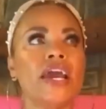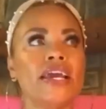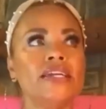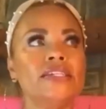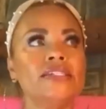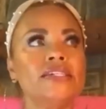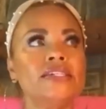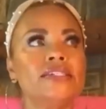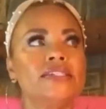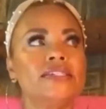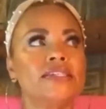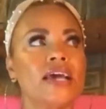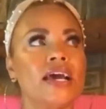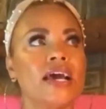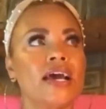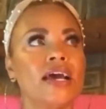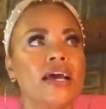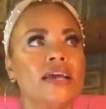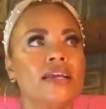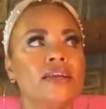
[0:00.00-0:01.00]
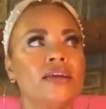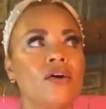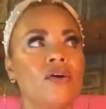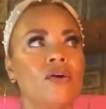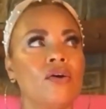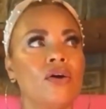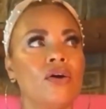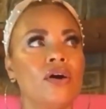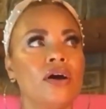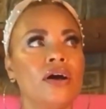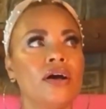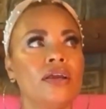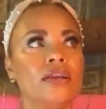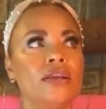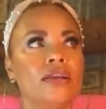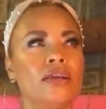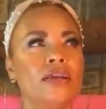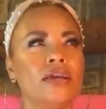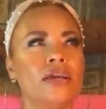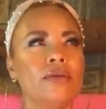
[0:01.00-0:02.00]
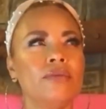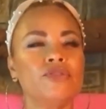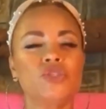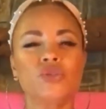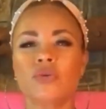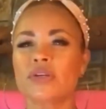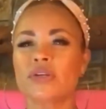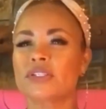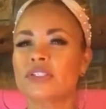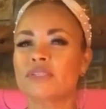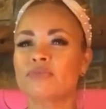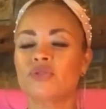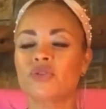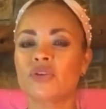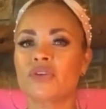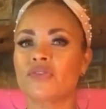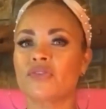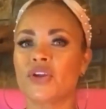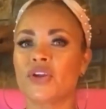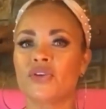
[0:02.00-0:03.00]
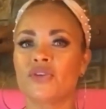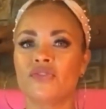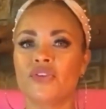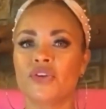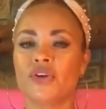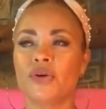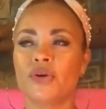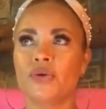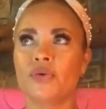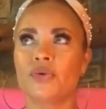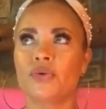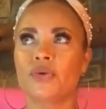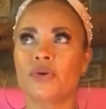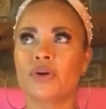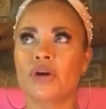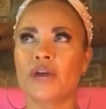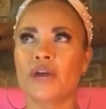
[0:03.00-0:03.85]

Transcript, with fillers: Andy said on he was doing some sort of interview,